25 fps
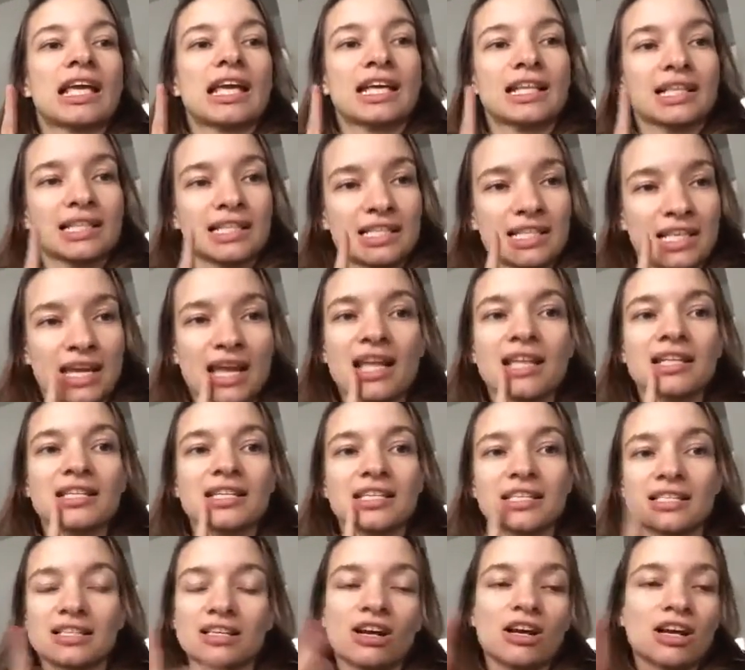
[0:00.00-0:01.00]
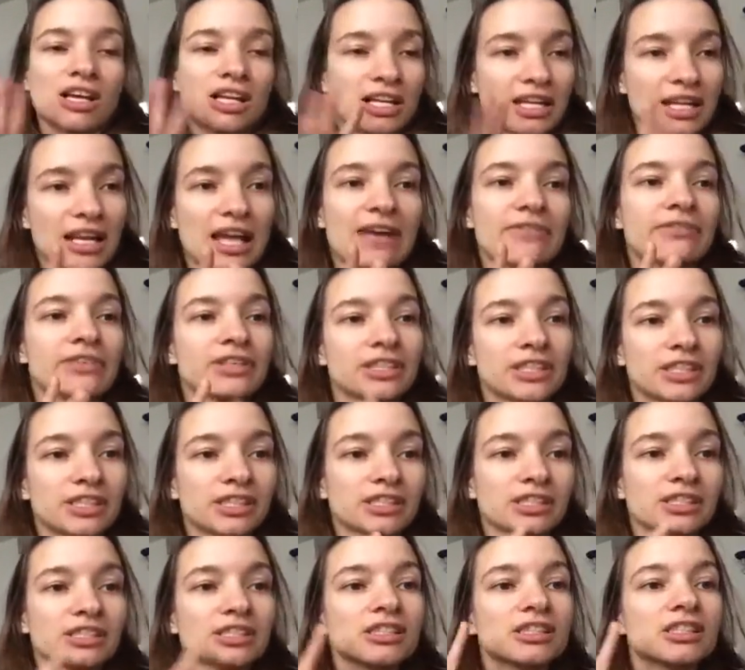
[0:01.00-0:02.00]
And 10, 11
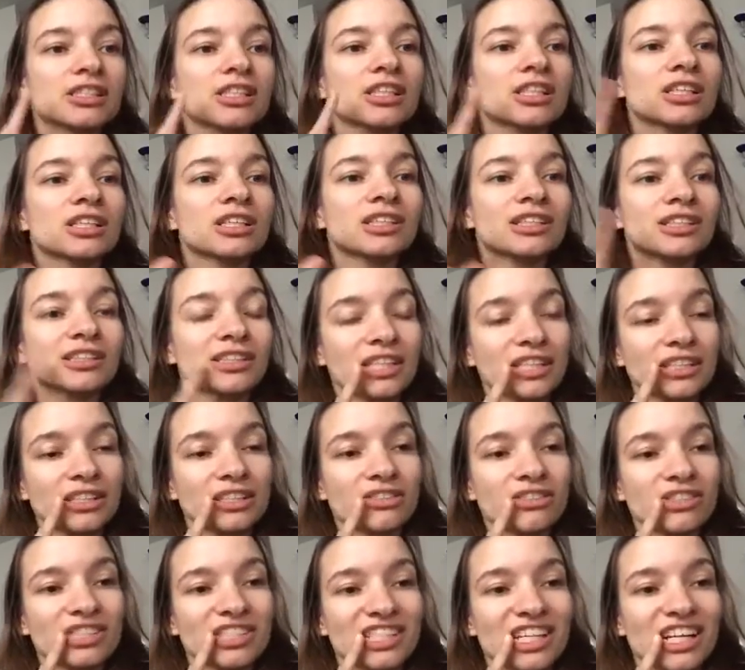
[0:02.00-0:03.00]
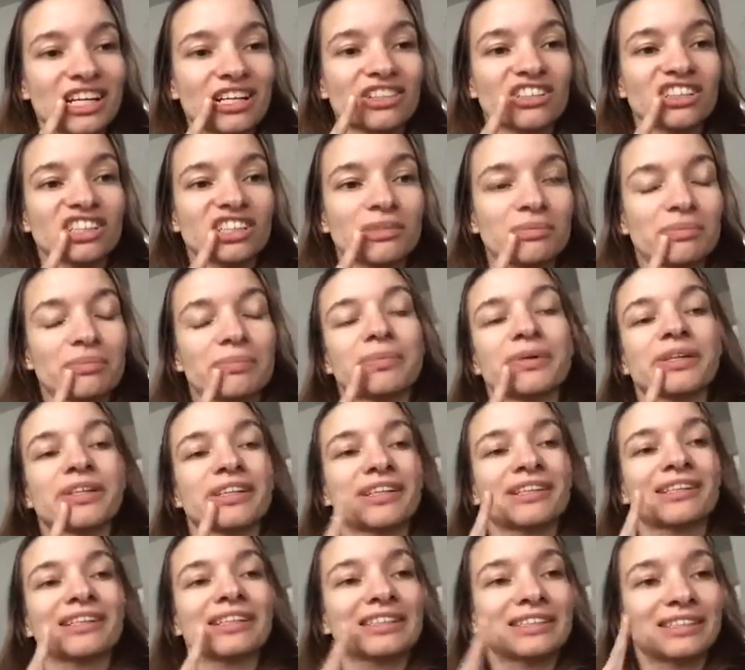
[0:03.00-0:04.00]
years the dental star gonna
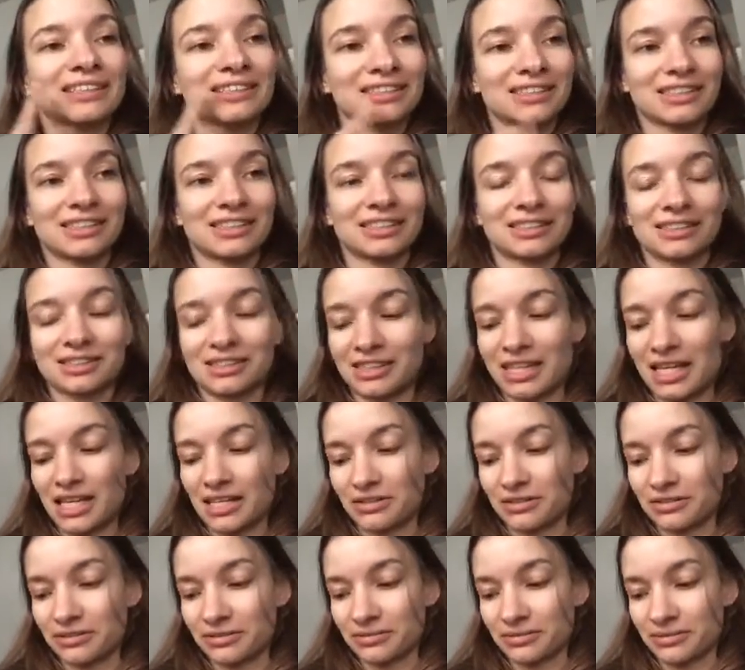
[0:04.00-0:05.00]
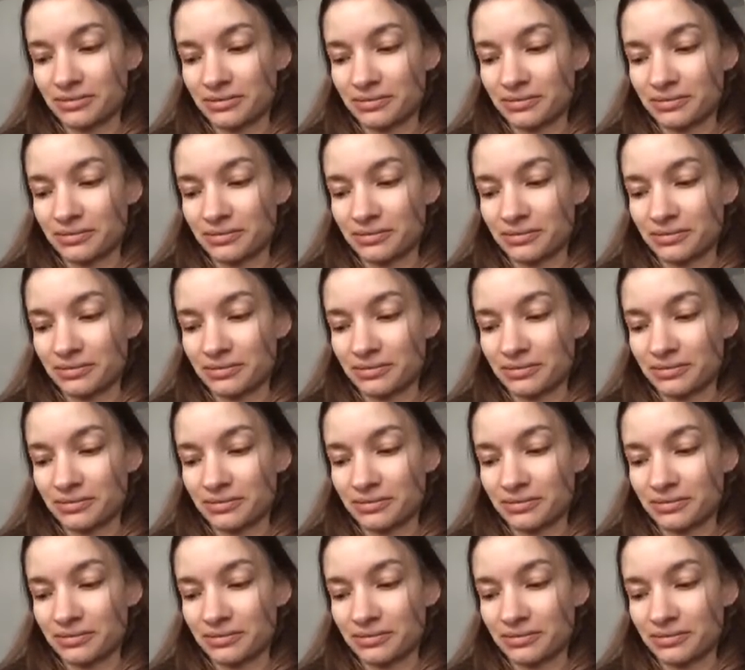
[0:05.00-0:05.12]
appear in the third incisor.